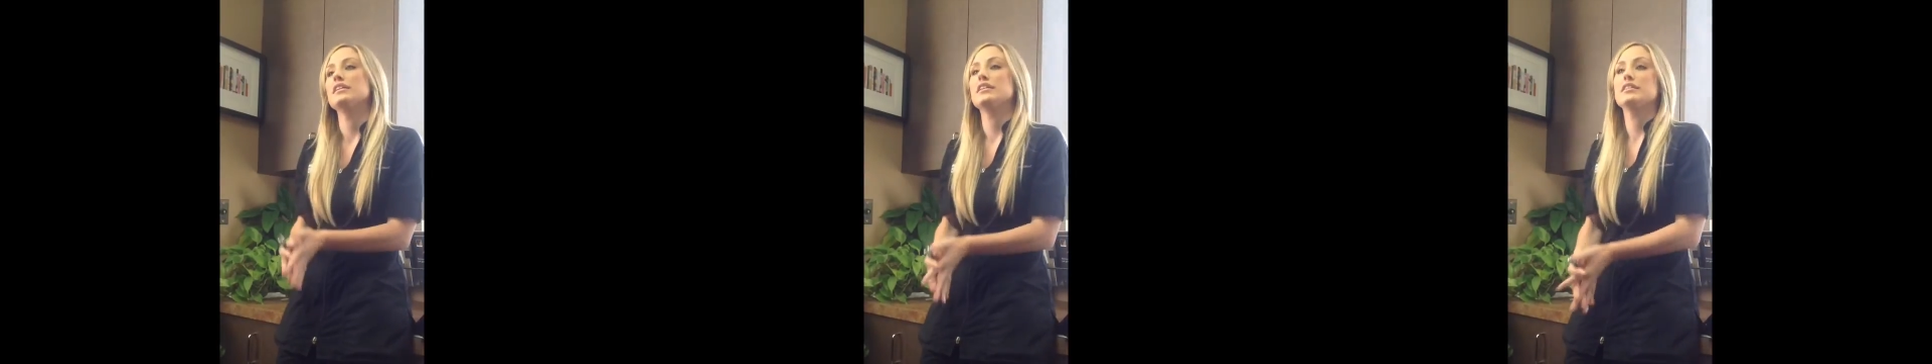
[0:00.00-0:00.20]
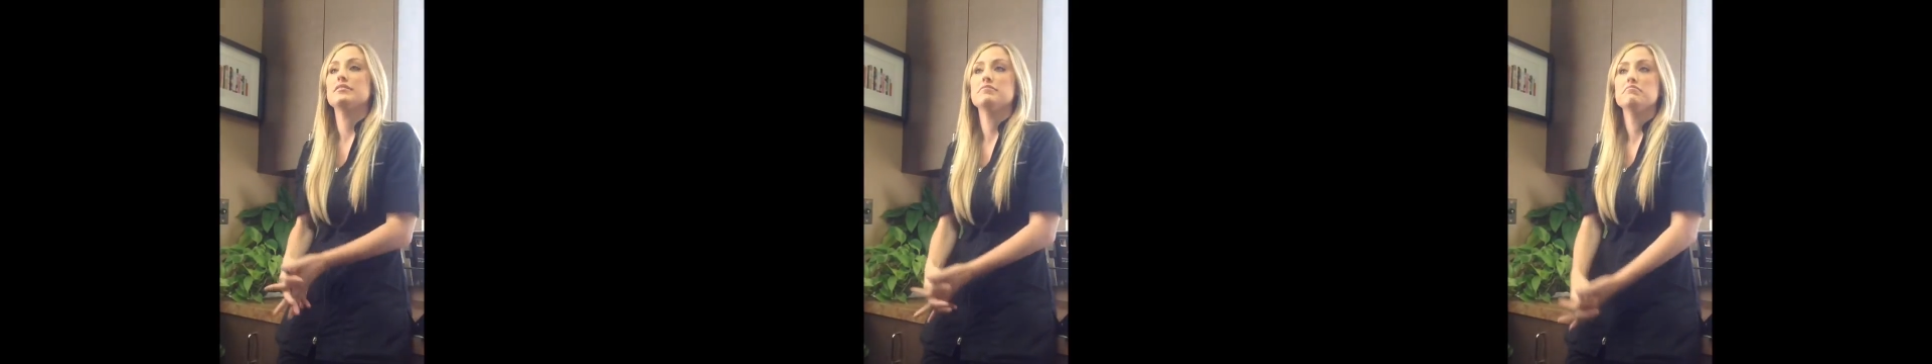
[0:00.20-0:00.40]

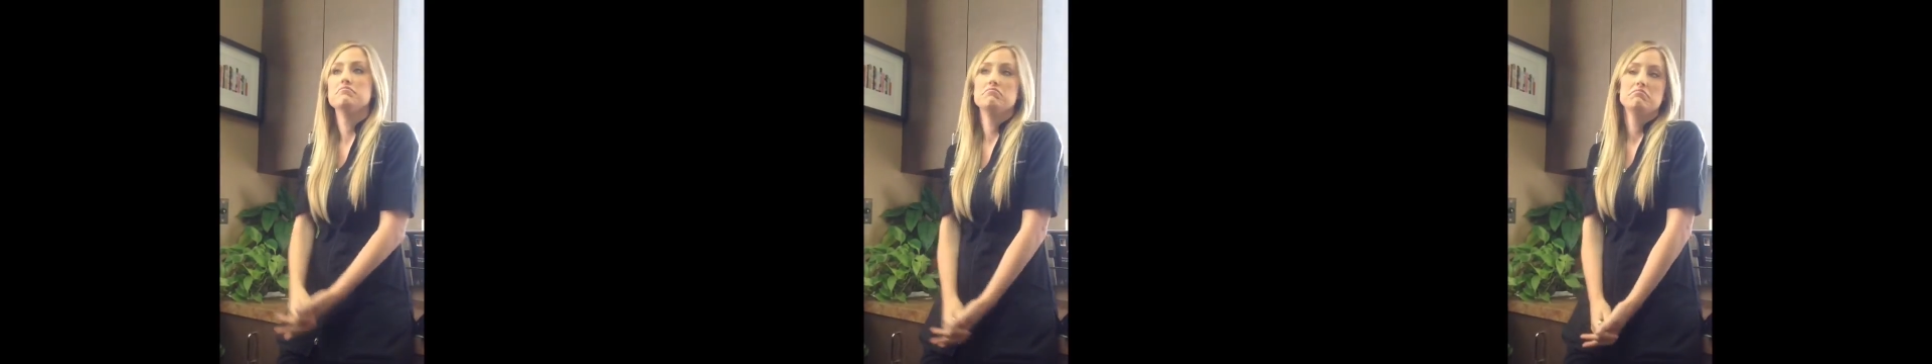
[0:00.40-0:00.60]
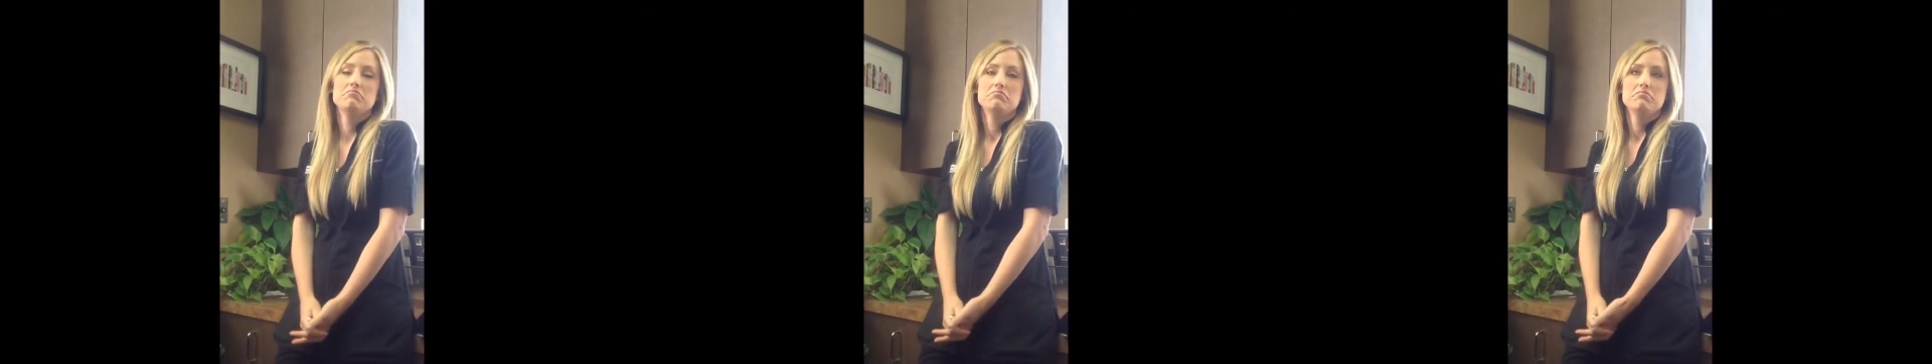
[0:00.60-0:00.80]

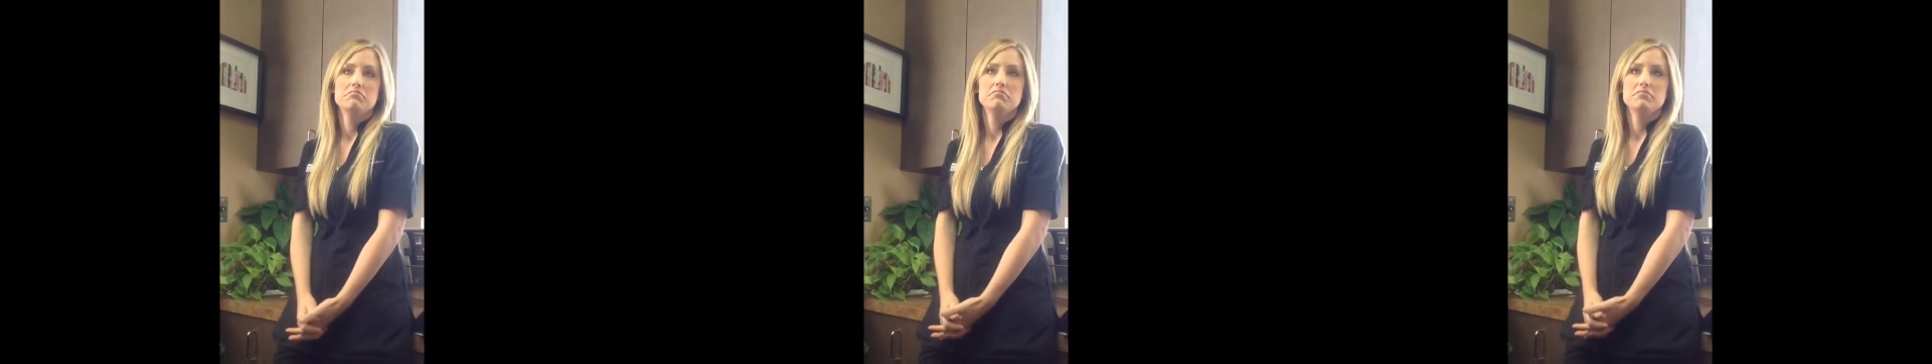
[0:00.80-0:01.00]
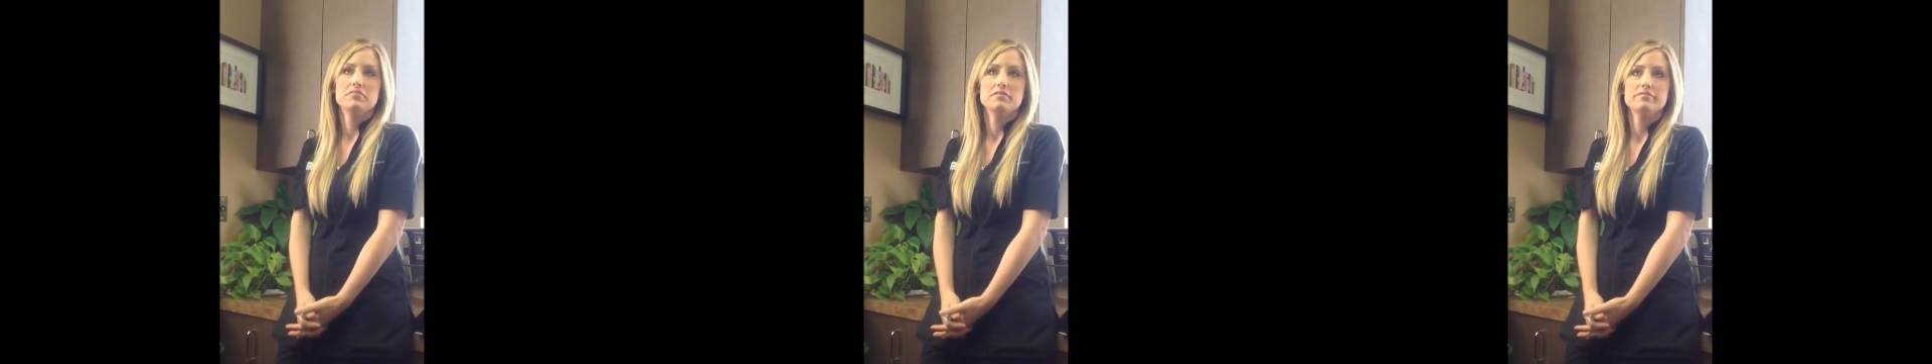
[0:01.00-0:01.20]

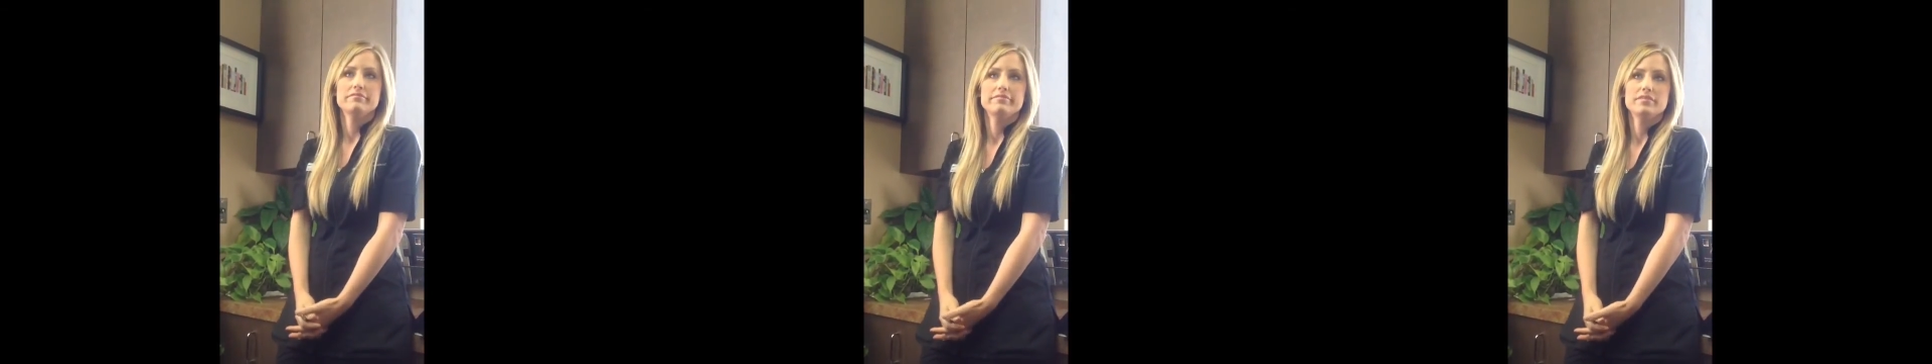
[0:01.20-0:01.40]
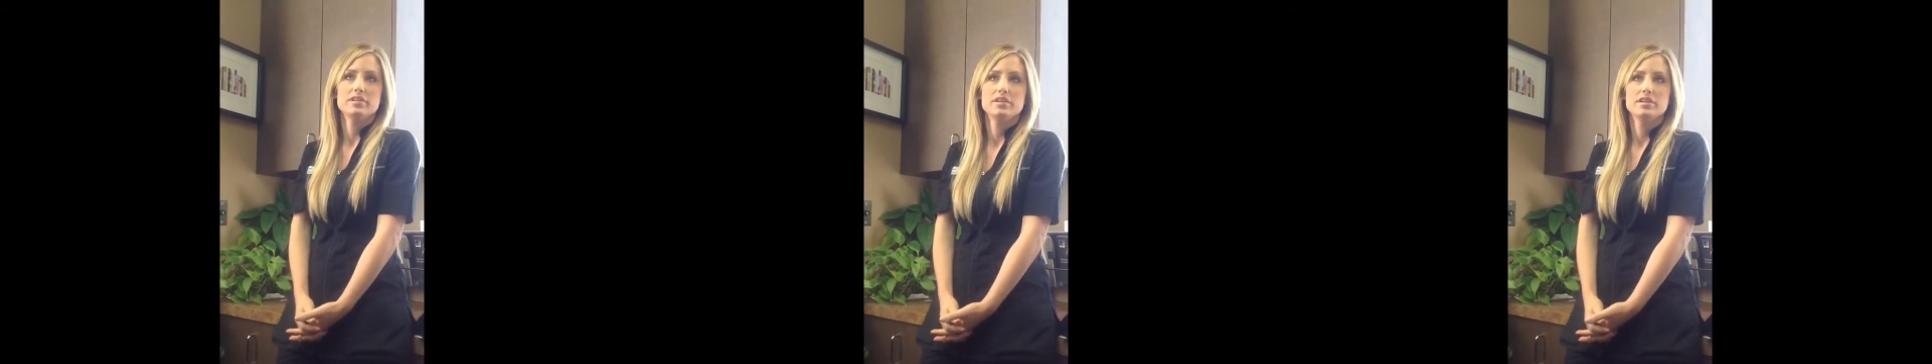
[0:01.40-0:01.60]
And
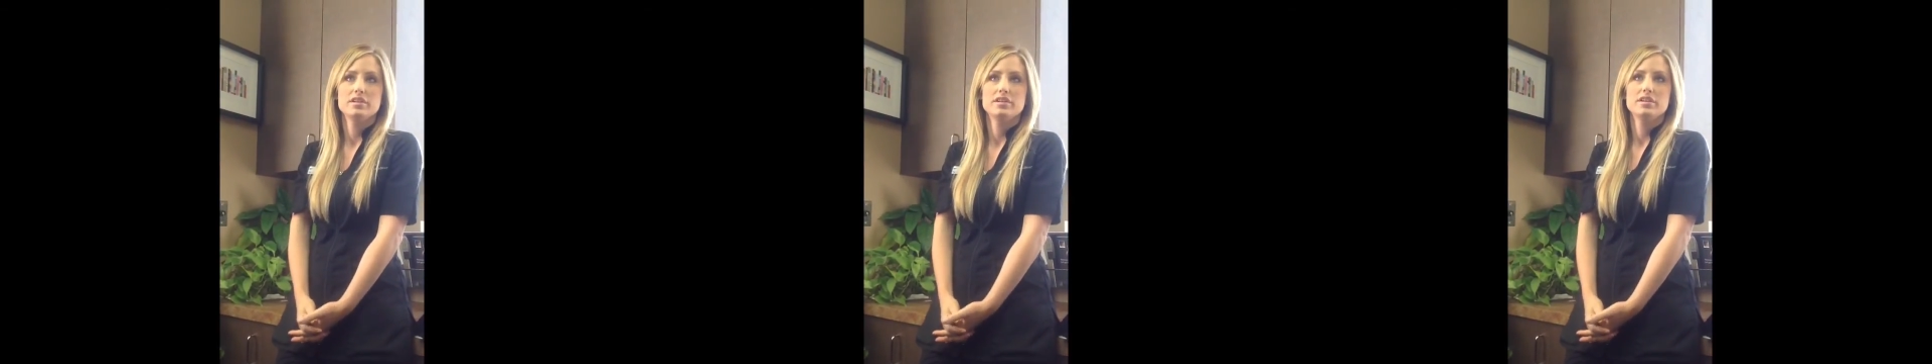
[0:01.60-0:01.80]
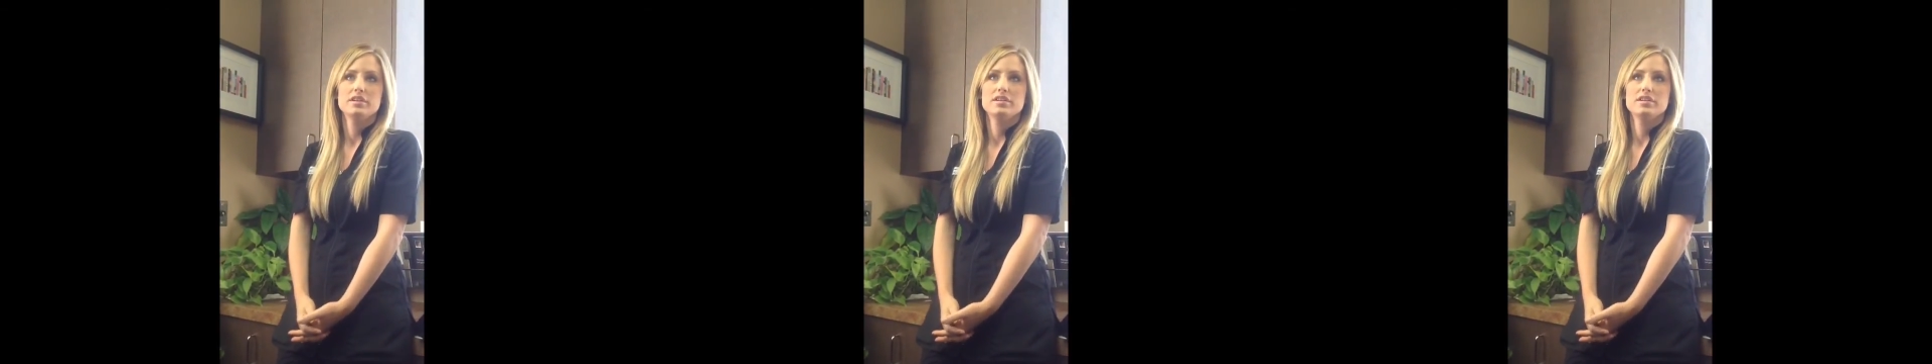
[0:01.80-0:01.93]
what other